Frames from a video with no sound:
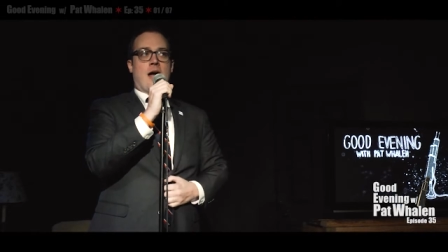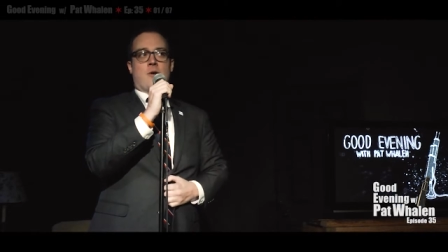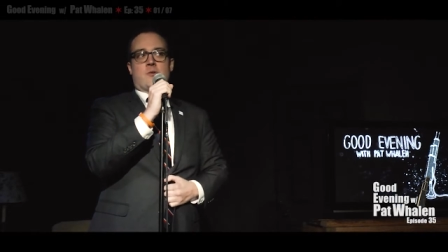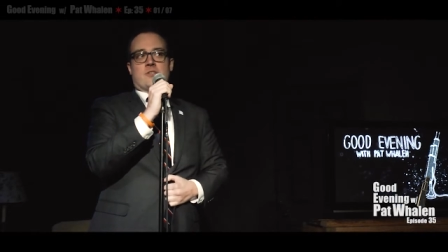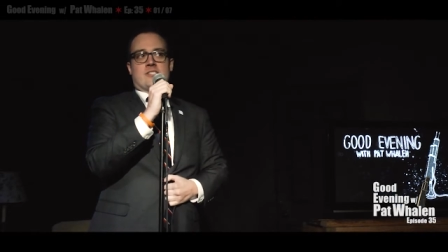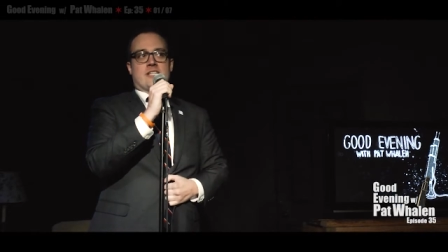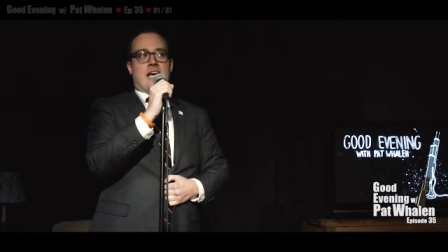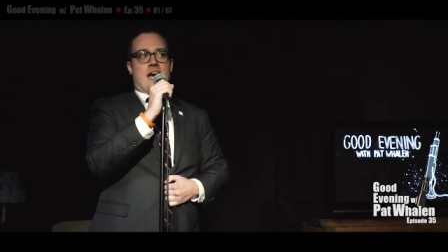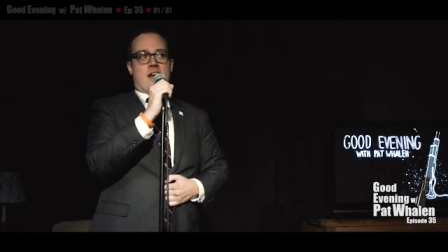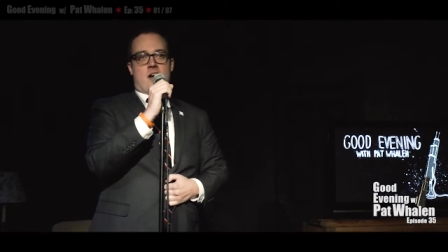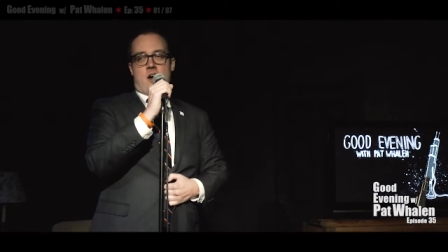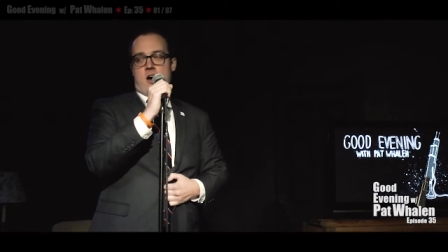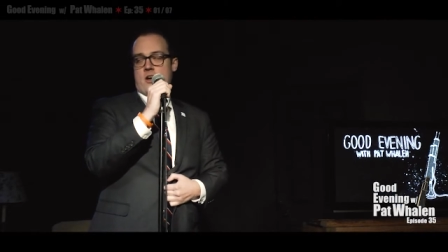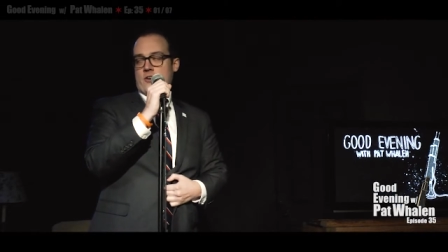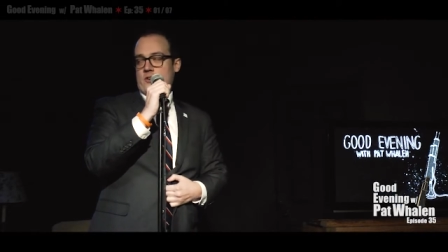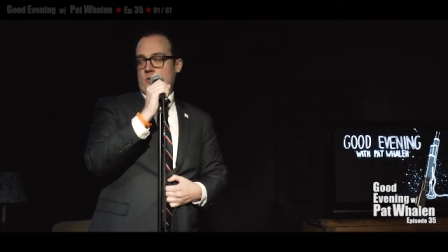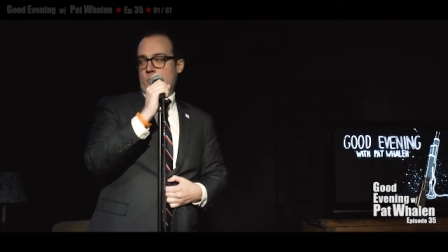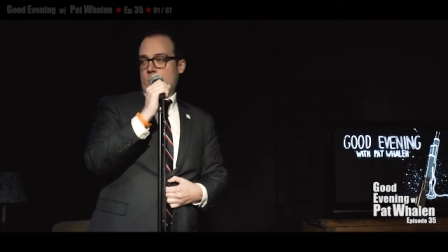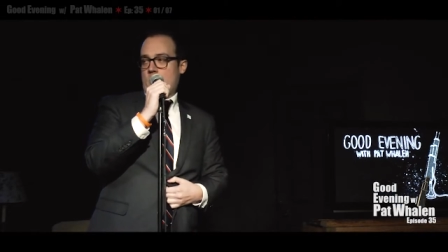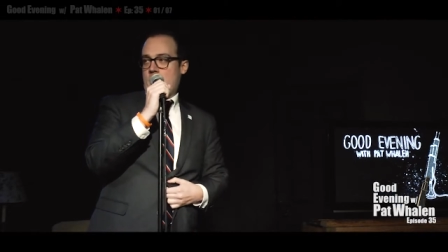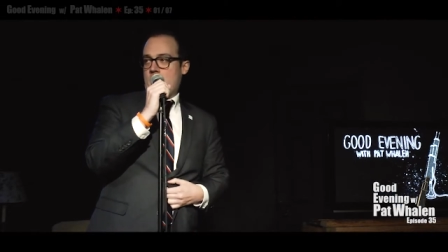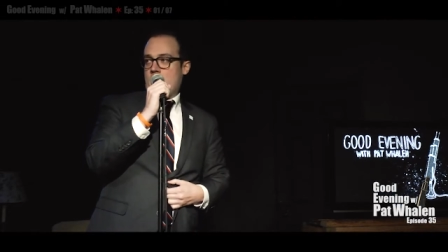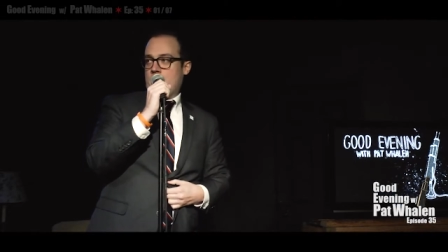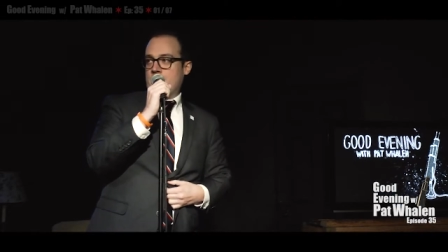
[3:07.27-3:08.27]
was kind of
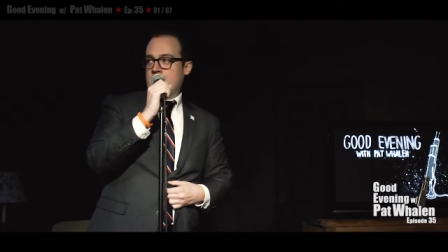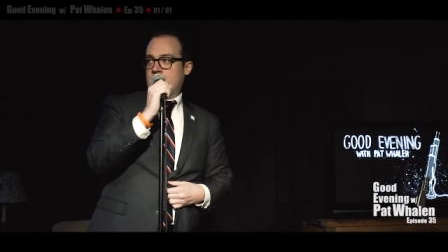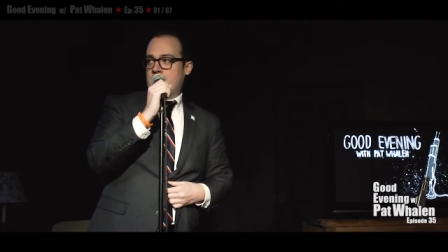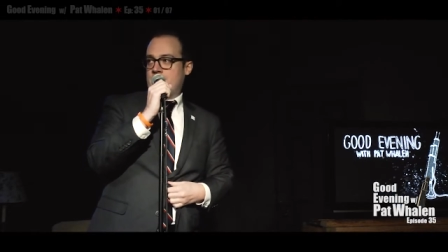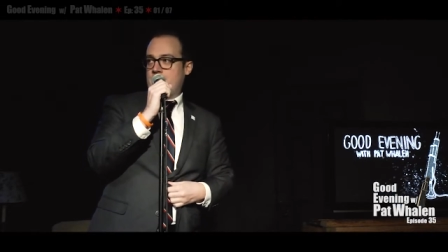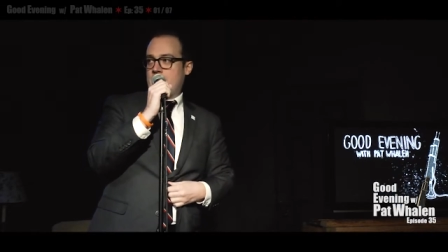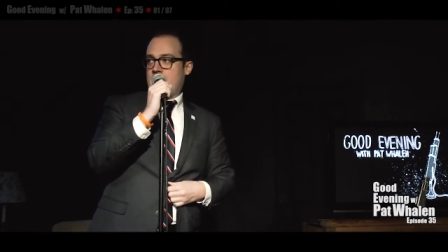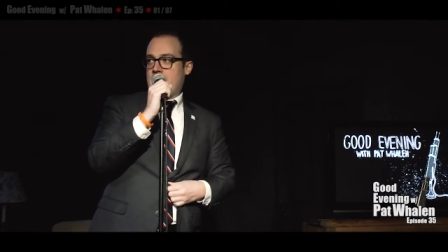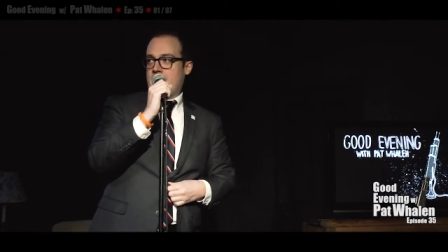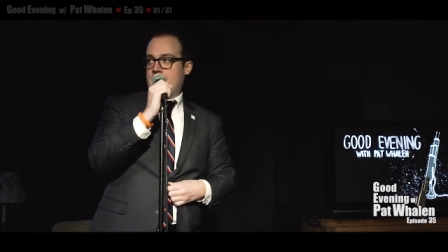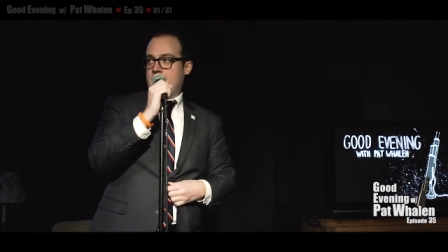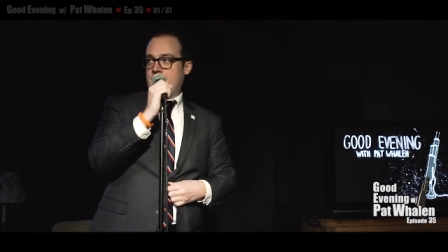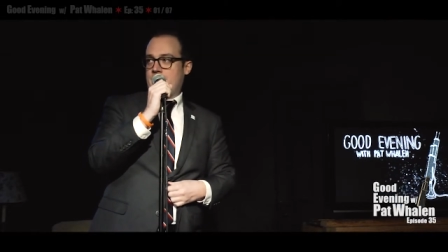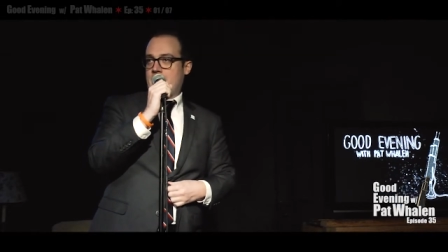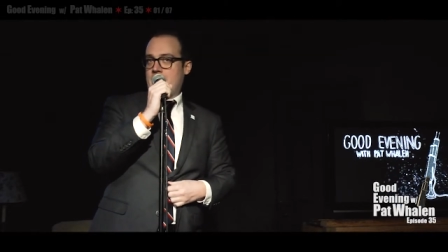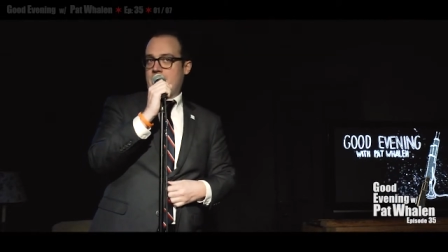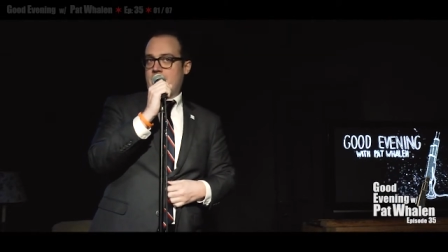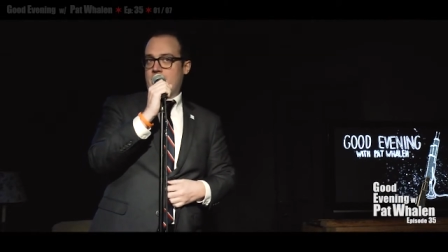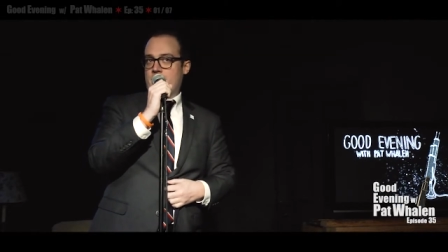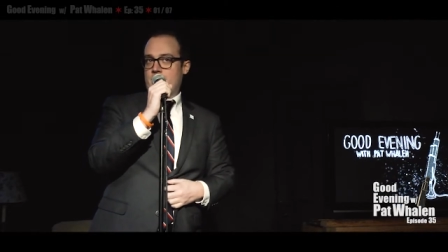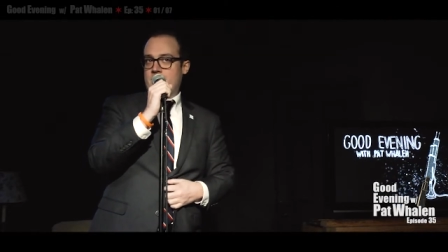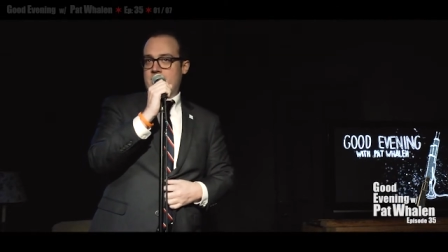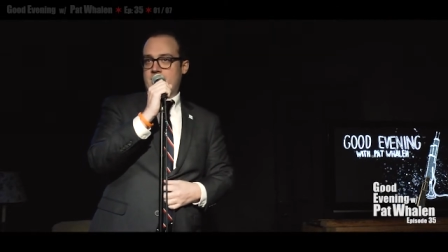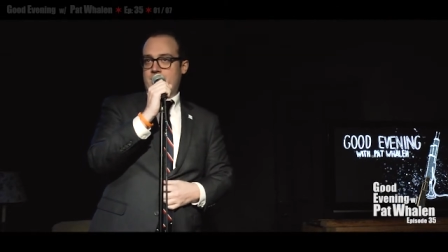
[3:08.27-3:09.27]
underwhelmed by
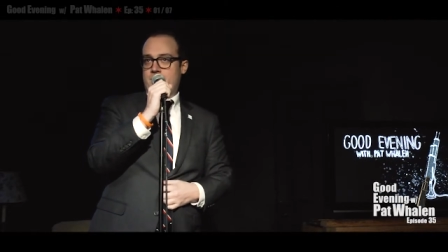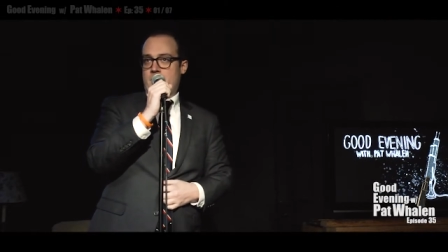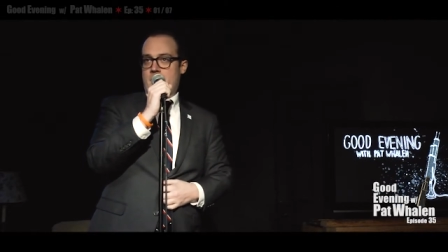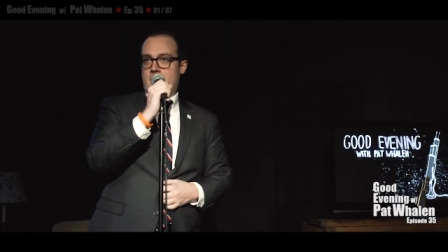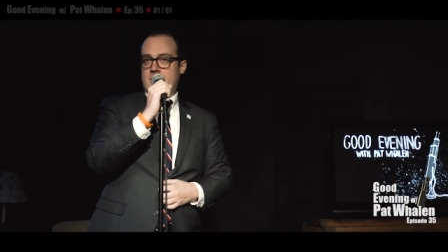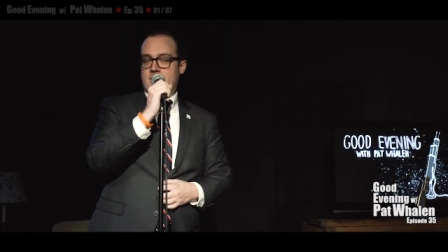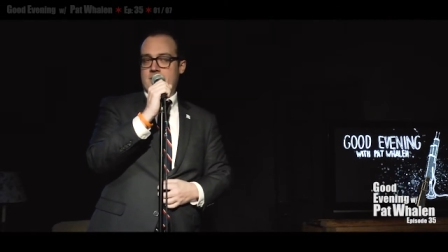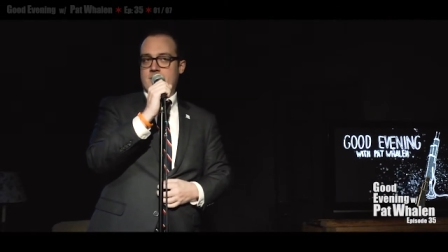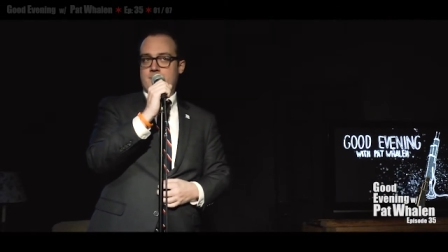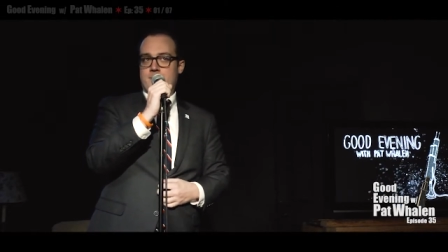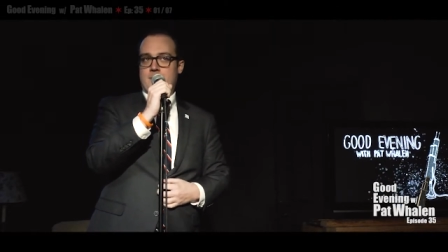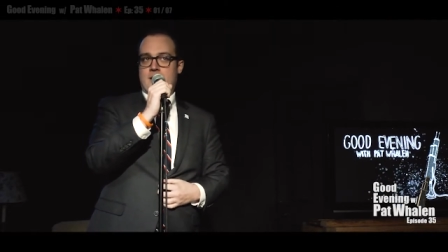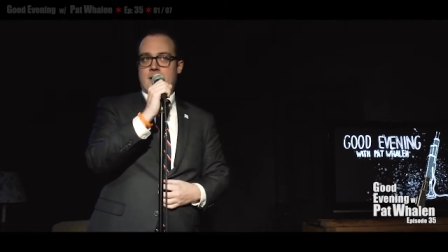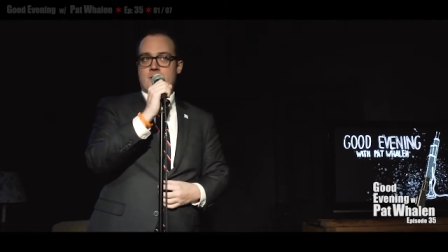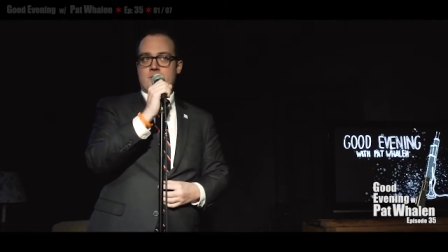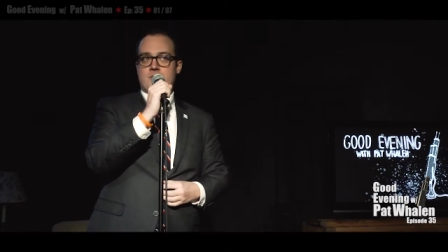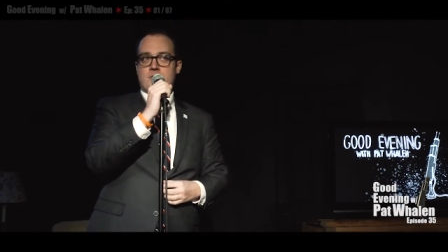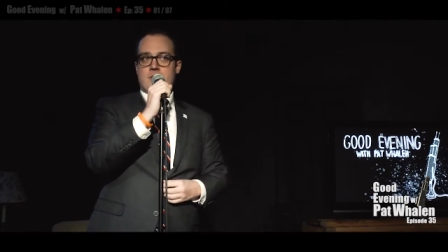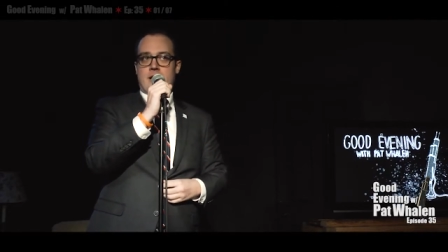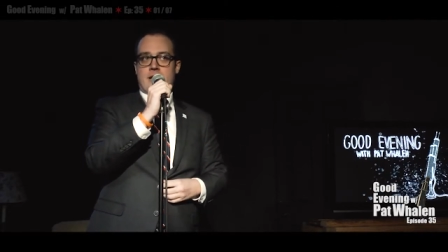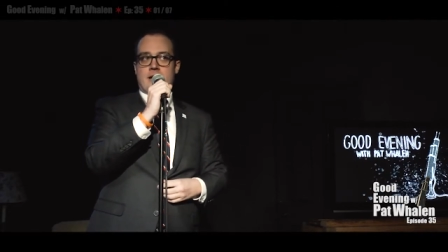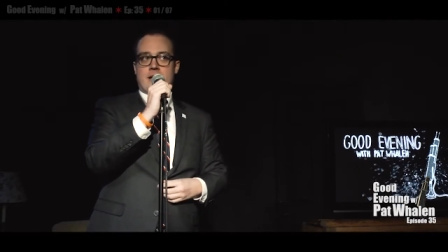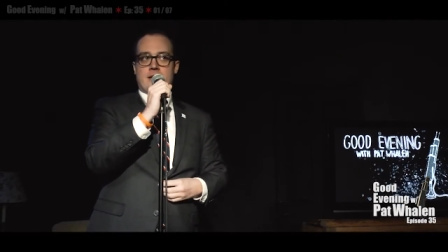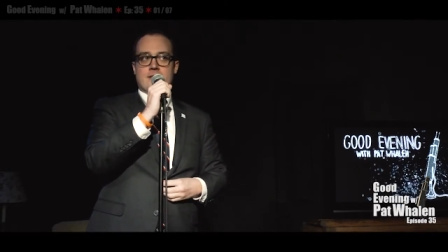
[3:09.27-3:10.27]
the response
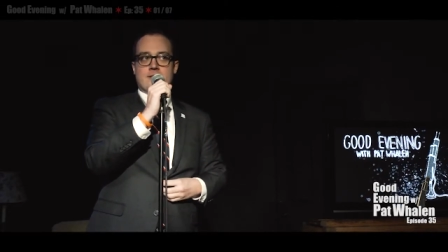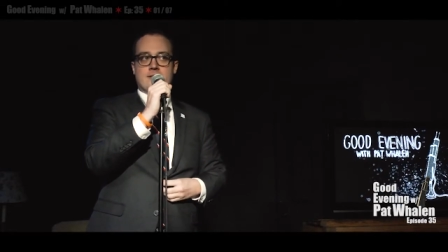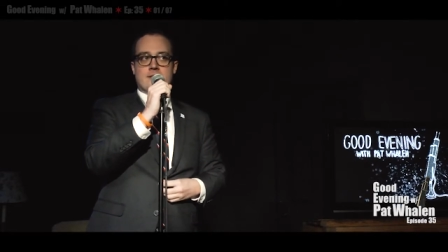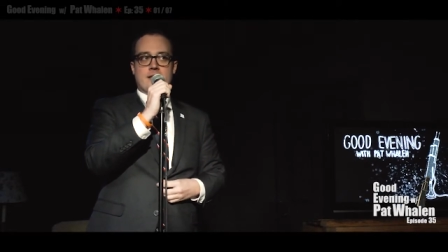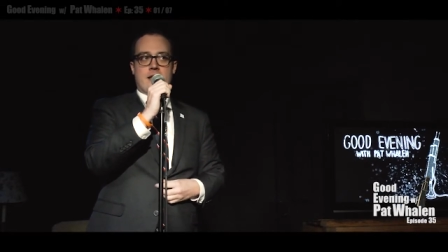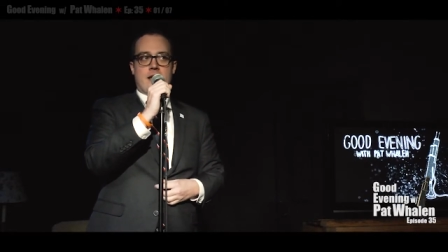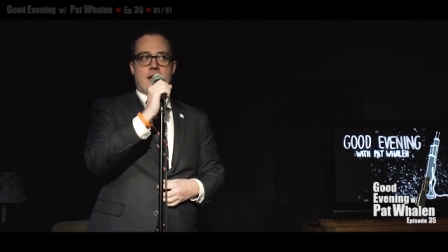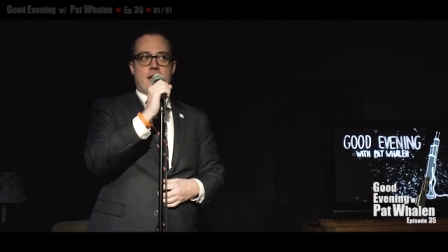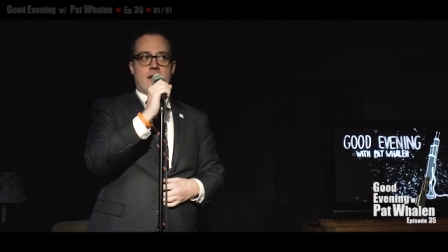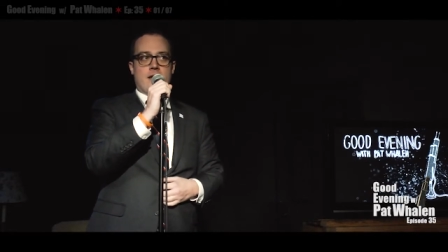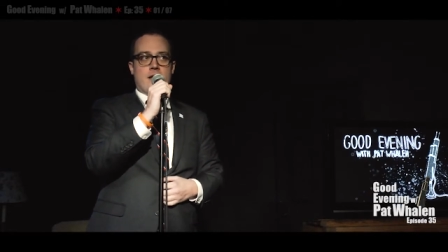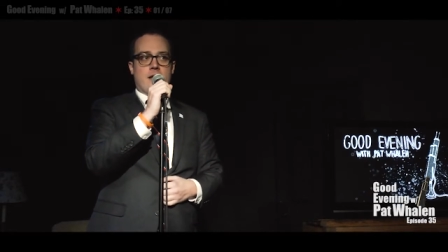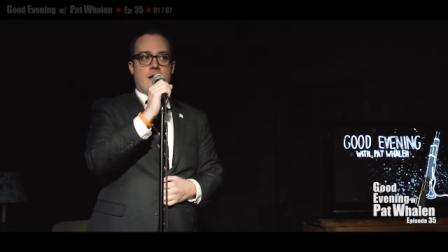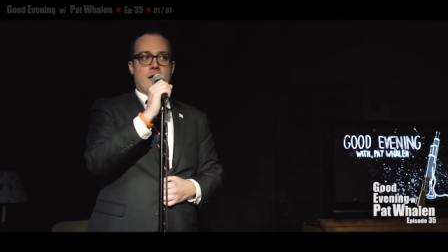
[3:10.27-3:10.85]
speech, I gotta say.